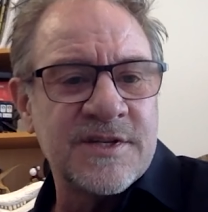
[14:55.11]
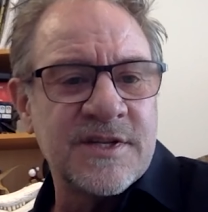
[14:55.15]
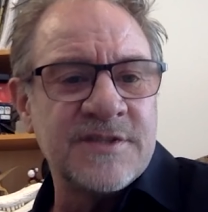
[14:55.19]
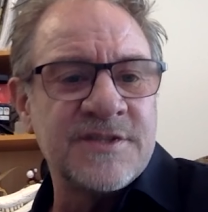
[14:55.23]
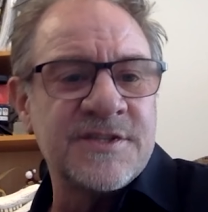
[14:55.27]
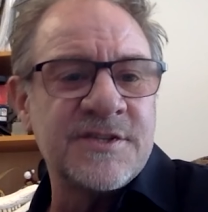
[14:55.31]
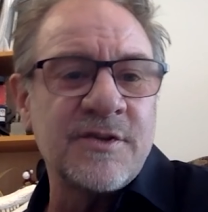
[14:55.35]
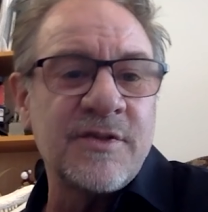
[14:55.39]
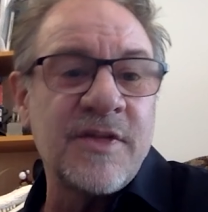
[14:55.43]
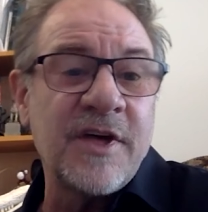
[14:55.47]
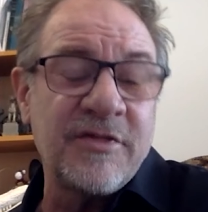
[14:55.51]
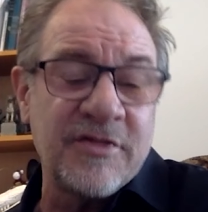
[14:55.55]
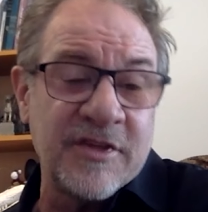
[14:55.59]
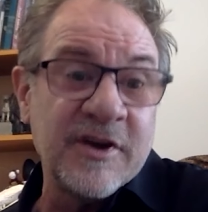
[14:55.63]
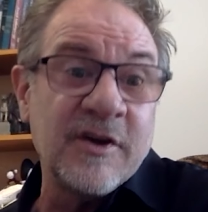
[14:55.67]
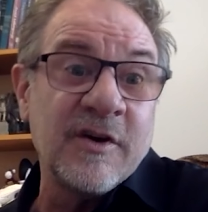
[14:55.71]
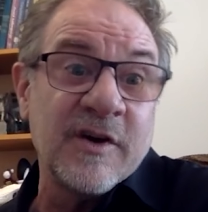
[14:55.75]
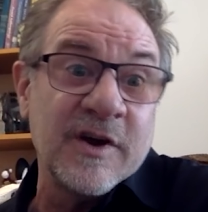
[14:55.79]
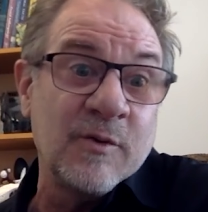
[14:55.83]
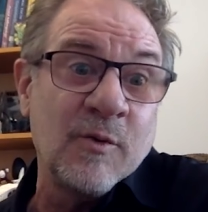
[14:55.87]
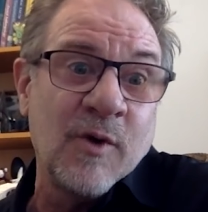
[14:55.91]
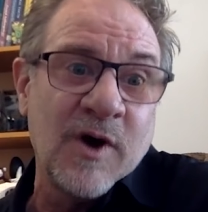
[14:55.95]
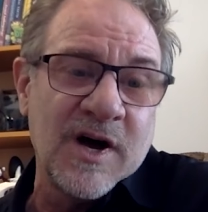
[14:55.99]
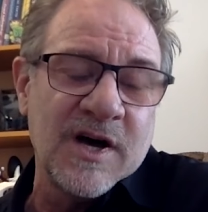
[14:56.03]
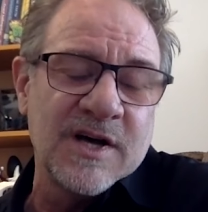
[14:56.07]
And so the
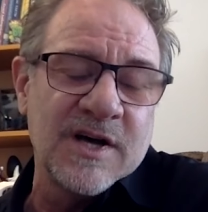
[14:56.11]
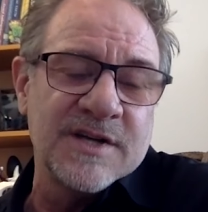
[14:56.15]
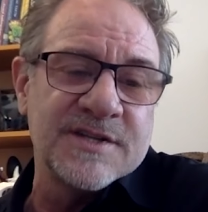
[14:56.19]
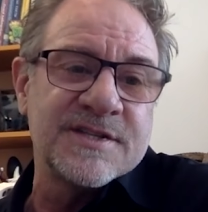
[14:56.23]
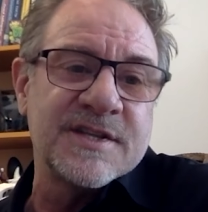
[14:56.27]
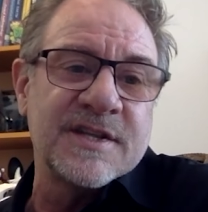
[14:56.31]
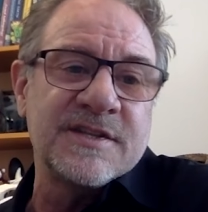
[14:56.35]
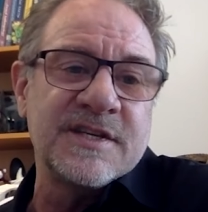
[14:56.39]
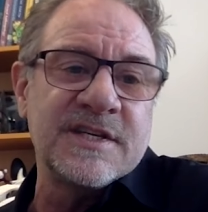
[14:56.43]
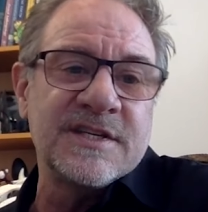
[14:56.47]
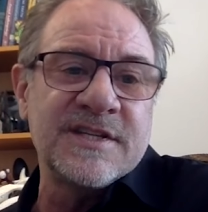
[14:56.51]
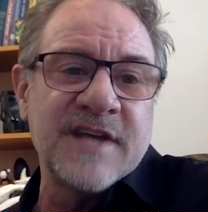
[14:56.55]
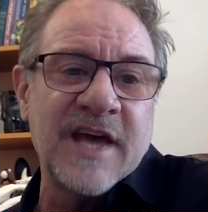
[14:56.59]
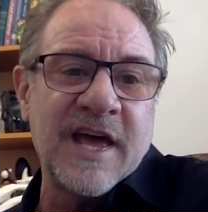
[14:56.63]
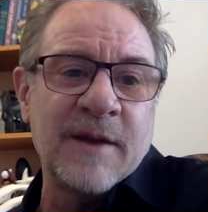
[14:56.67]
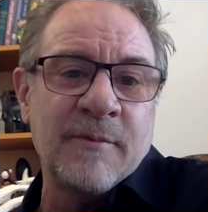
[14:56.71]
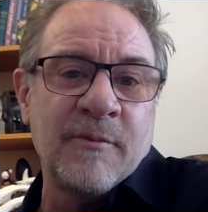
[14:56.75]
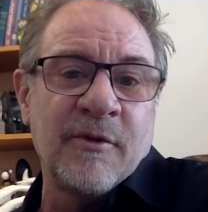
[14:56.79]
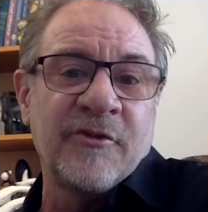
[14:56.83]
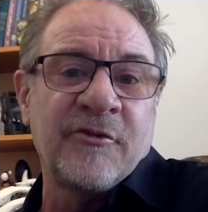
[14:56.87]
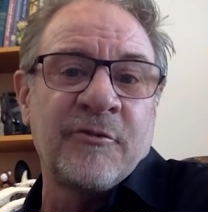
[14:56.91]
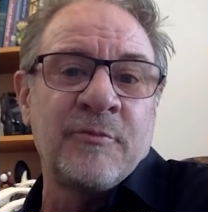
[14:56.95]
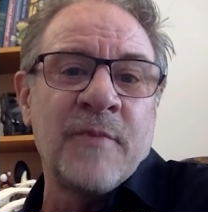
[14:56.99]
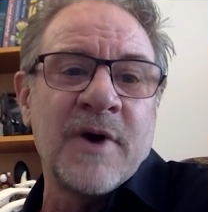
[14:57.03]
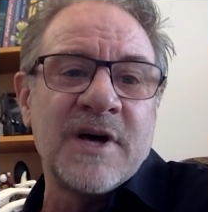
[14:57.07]
theory was that these
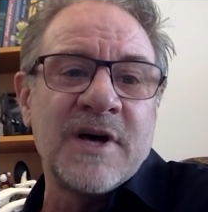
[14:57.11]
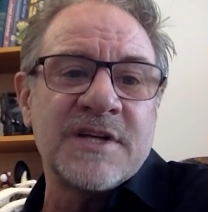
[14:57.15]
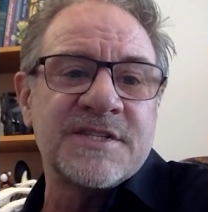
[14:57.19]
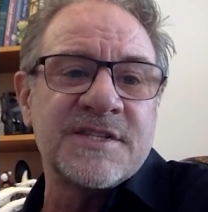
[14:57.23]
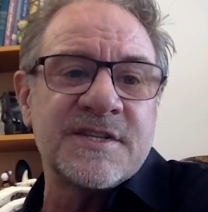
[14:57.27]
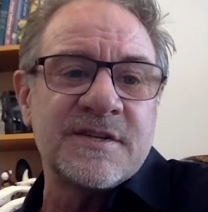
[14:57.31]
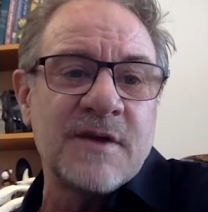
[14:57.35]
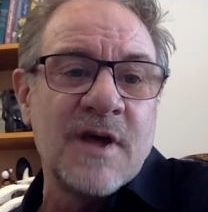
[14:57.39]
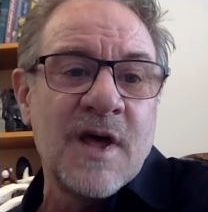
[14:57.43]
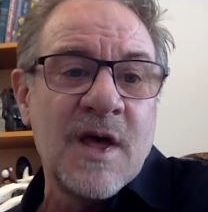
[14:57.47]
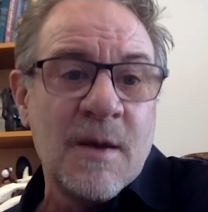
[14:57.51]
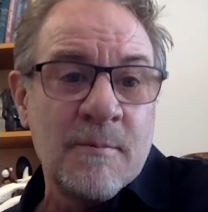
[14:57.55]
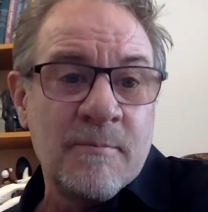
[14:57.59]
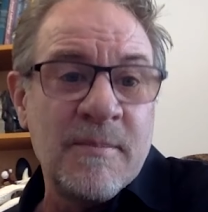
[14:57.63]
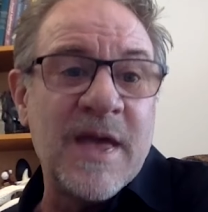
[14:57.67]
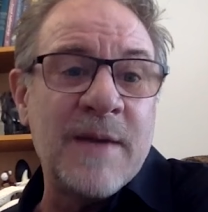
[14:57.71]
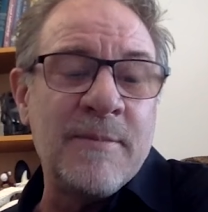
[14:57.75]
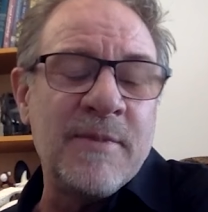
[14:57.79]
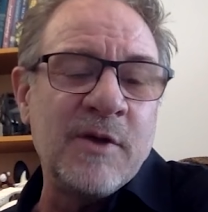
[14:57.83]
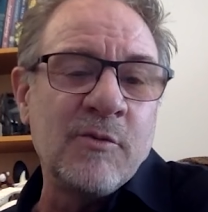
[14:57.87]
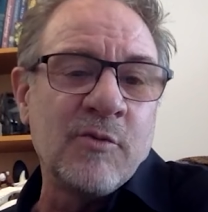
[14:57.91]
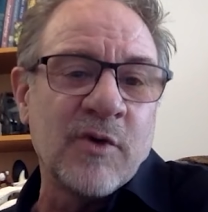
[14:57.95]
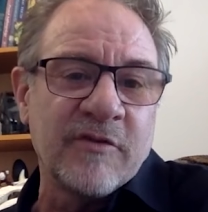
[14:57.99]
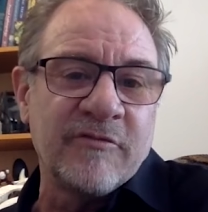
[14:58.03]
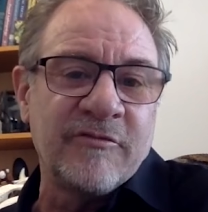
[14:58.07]
animals must,
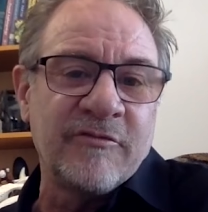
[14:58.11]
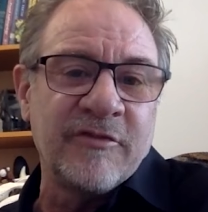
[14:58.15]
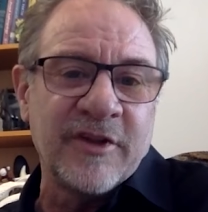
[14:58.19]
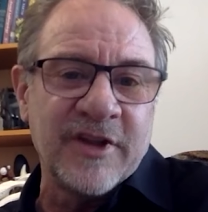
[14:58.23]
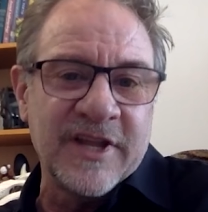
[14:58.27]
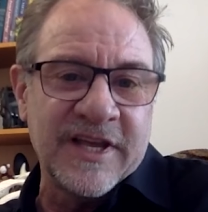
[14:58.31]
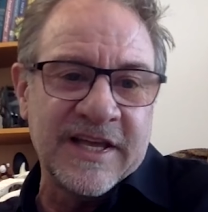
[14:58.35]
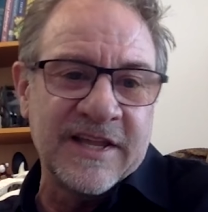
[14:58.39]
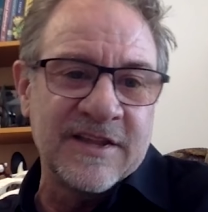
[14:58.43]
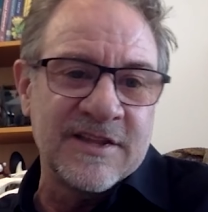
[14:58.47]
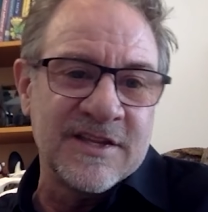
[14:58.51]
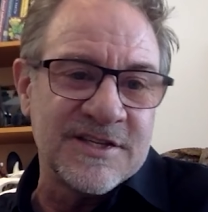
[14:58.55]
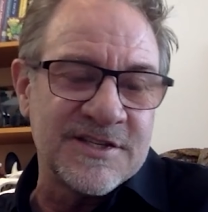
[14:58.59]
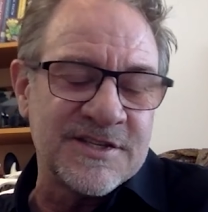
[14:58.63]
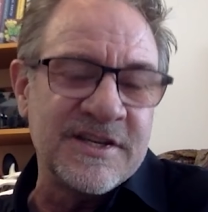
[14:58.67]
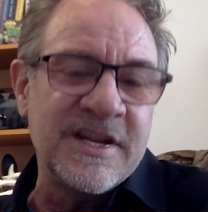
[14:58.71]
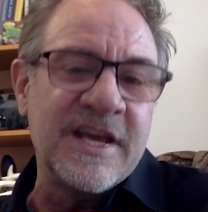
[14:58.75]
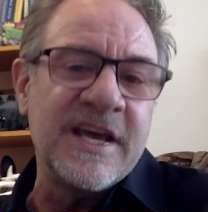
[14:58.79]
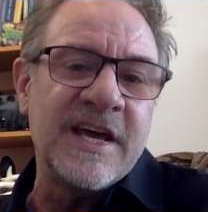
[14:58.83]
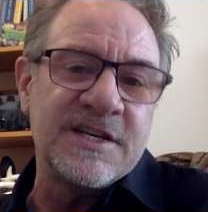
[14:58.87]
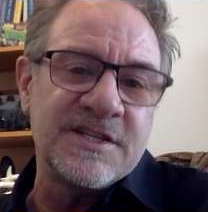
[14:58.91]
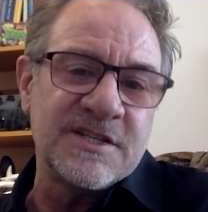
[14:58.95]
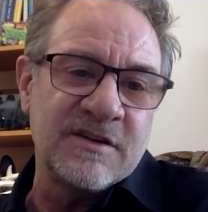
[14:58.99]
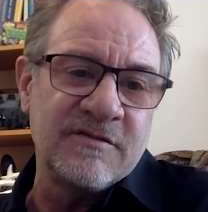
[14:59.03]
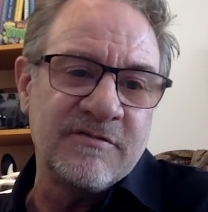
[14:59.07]
maybe were filling in this
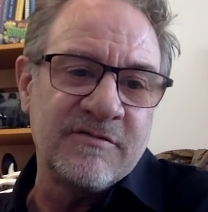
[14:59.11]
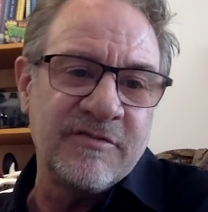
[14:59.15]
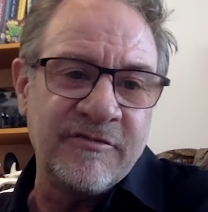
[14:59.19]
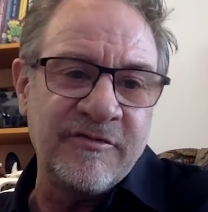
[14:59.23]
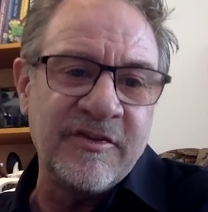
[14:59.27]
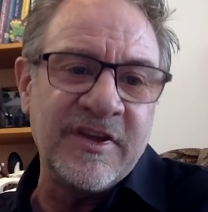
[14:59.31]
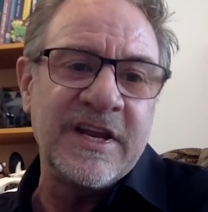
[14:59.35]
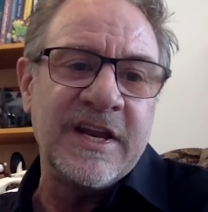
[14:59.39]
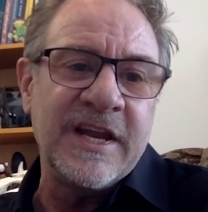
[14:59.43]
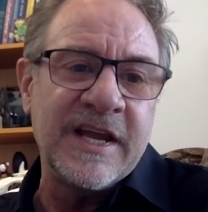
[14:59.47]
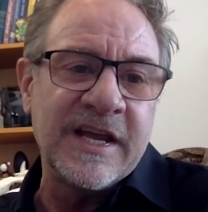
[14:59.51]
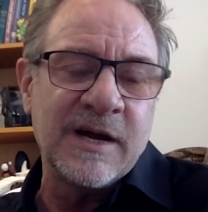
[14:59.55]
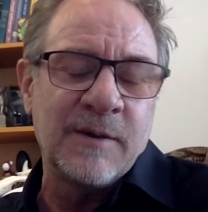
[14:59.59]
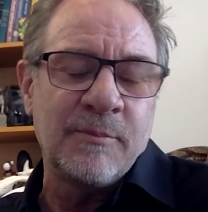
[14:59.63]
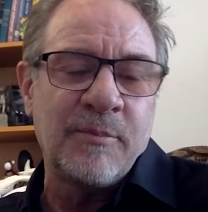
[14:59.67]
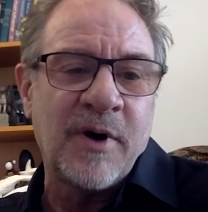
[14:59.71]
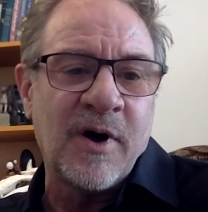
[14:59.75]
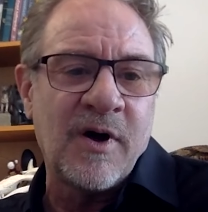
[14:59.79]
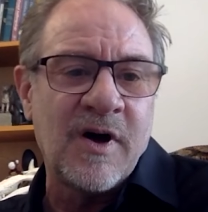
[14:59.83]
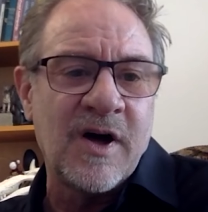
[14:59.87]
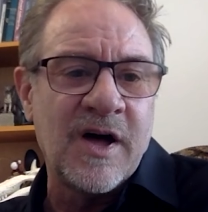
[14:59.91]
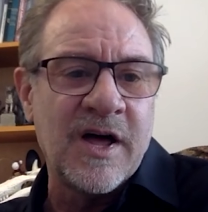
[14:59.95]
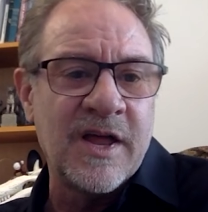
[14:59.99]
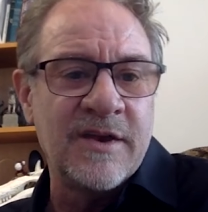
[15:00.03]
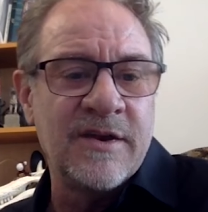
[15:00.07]
niche and feeding
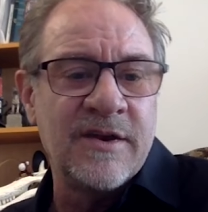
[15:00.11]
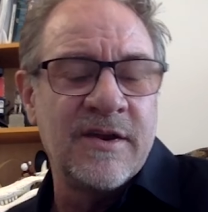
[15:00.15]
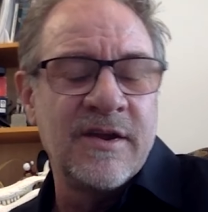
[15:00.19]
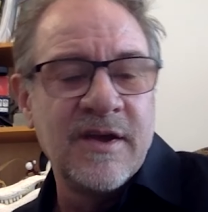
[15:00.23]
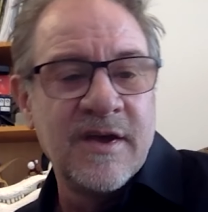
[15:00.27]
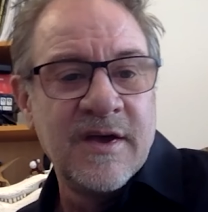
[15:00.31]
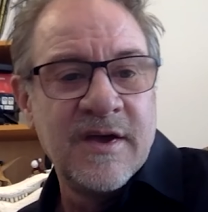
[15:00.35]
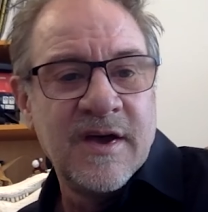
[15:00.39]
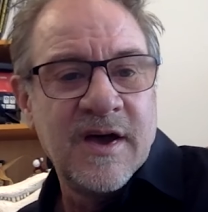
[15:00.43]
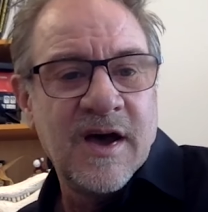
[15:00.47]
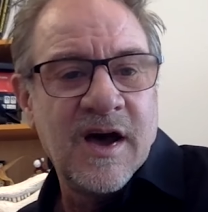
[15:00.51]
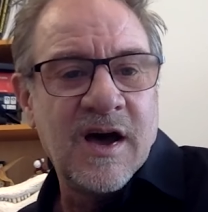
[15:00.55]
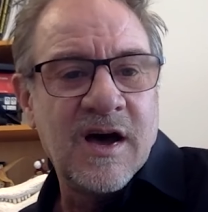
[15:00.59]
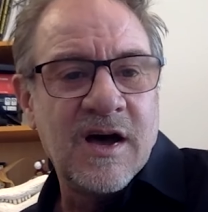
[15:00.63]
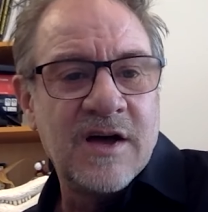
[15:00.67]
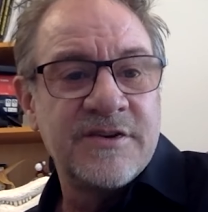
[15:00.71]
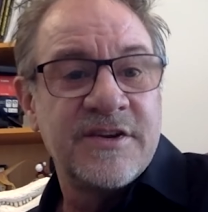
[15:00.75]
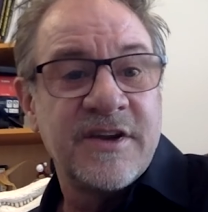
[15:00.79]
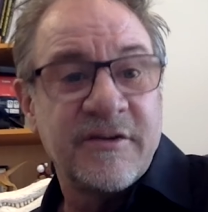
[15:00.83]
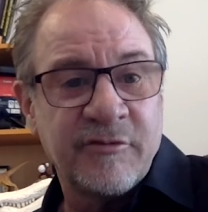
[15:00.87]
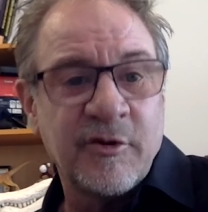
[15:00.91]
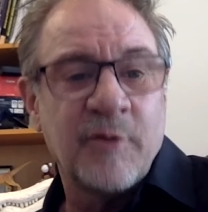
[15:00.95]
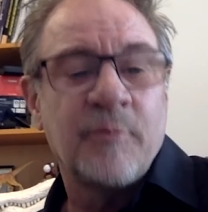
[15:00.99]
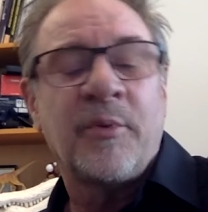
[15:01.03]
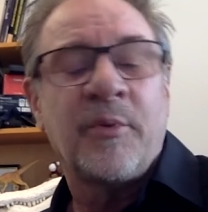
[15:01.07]
upon uh,
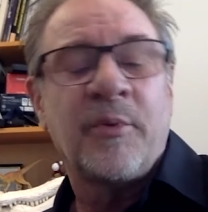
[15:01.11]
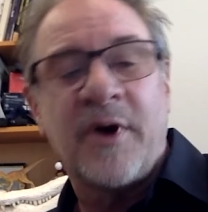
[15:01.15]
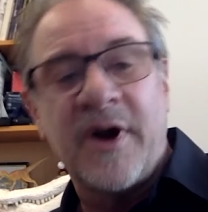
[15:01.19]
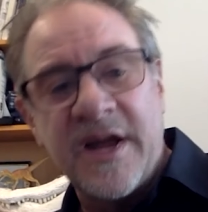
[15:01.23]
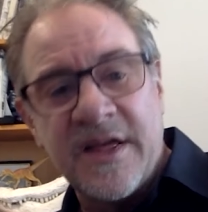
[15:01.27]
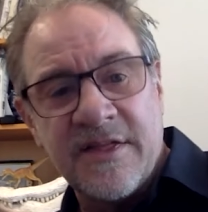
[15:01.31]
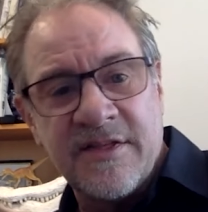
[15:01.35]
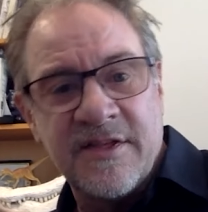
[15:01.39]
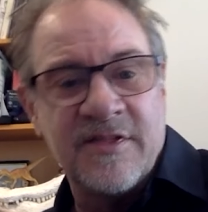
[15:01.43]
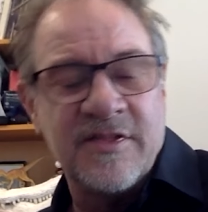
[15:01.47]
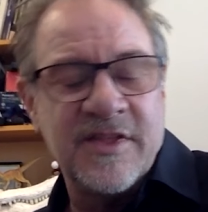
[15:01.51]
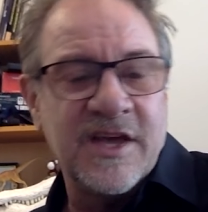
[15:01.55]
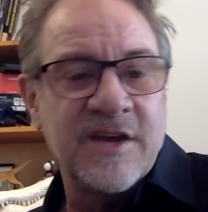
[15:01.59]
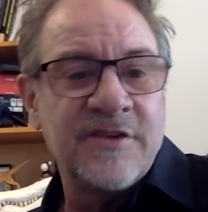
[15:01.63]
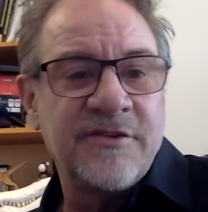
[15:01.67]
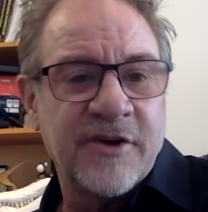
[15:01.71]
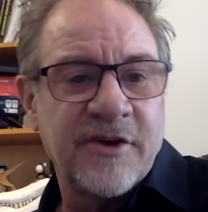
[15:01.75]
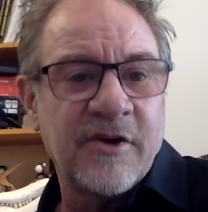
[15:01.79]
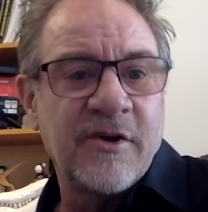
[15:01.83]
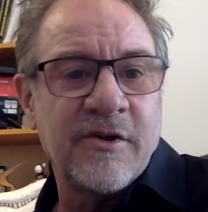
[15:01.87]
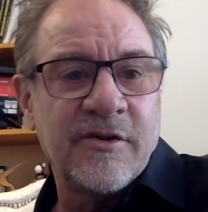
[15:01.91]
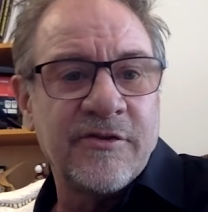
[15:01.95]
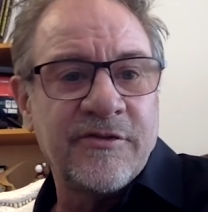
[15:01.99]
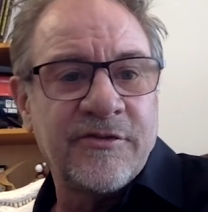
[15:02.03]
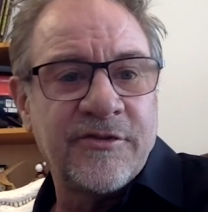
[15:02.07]
different prey than the
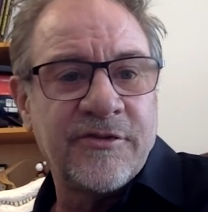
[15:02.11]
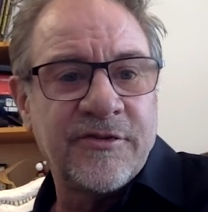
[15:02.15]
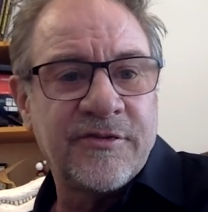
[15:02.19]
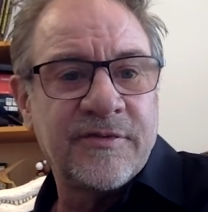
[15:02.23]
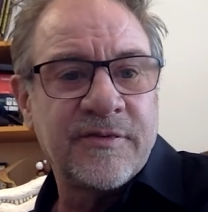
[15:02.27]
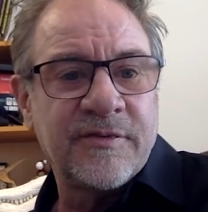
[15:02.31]
adults.